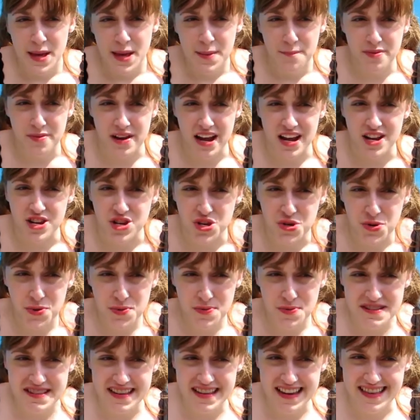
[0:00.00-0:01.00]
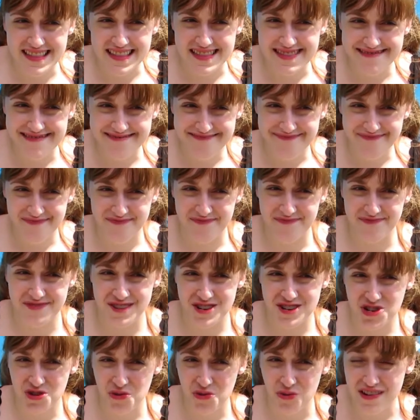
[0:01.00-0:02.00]
But I knew it was like the
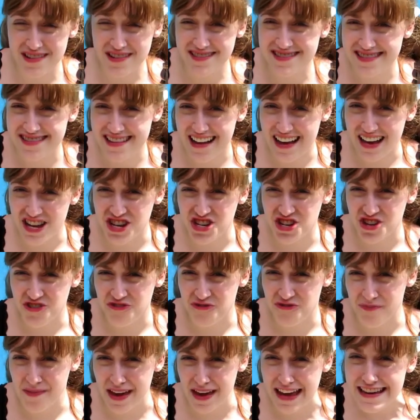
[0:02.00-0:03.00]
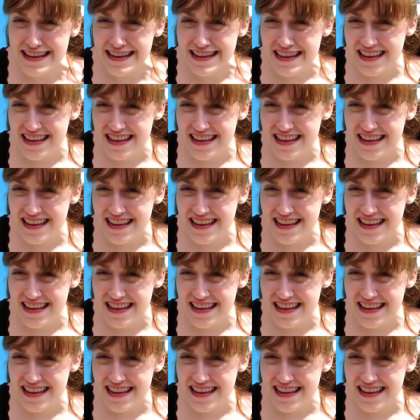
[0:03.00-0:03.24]
choice that I should have made,